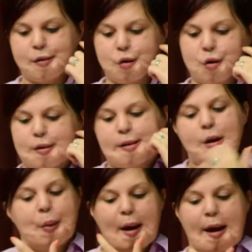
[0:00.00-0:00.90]
So you see
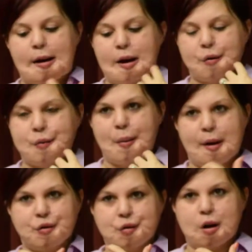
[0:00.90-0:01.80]
a band-aid around
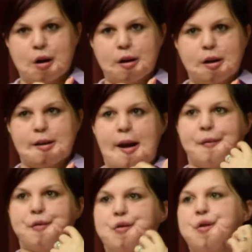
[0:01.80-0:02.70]
my jaw,
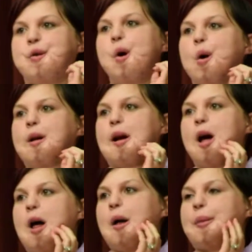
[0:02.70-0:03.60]
that was just holding
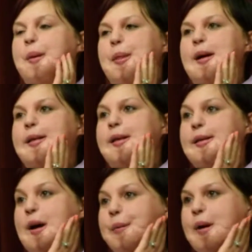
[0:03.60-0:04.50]
up the pieces
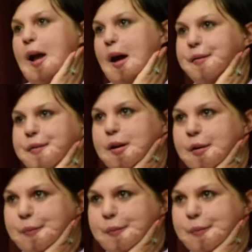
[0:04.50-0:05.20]
that were left.